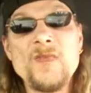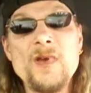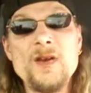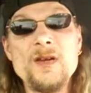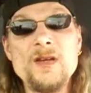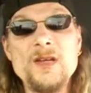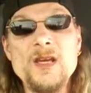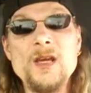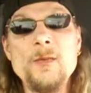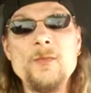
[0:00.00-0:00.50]

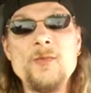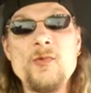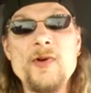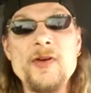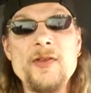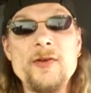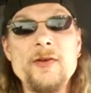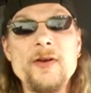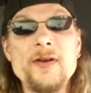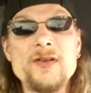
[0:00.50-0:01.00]
and deemed
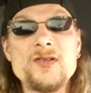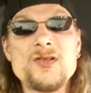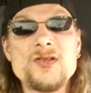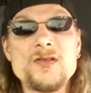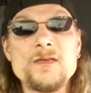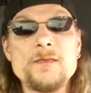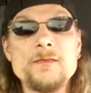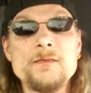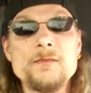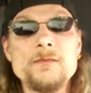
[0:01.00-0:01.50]
whether
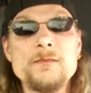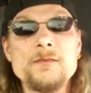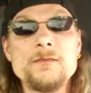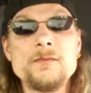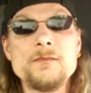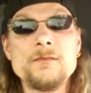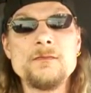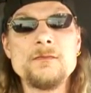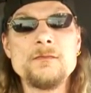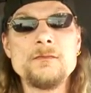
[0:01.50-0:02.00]
it's
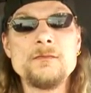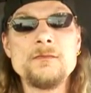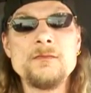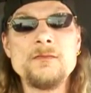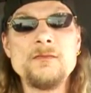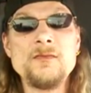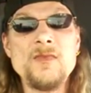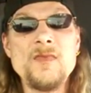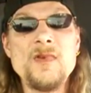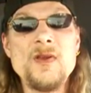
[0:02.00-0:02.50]

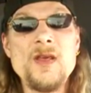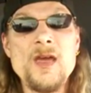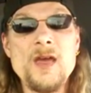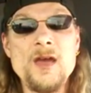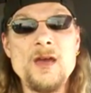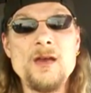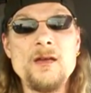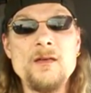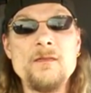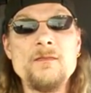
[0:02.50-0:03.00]

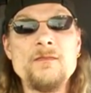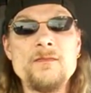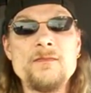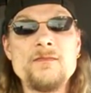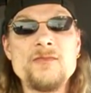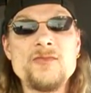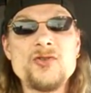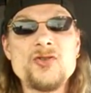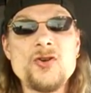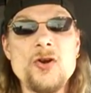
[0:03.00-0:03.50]
a
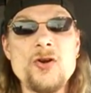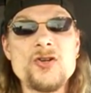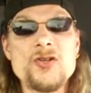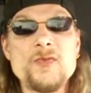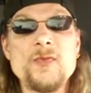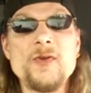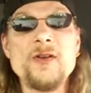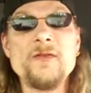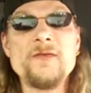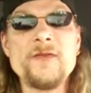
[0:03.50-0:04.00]

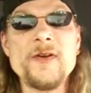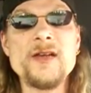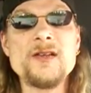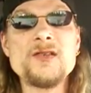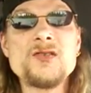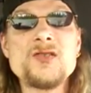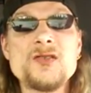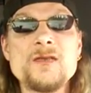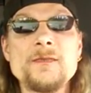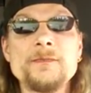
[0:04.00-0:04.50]
chargeable
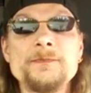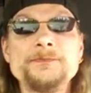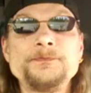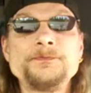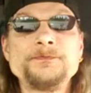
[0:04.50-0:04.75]
offense.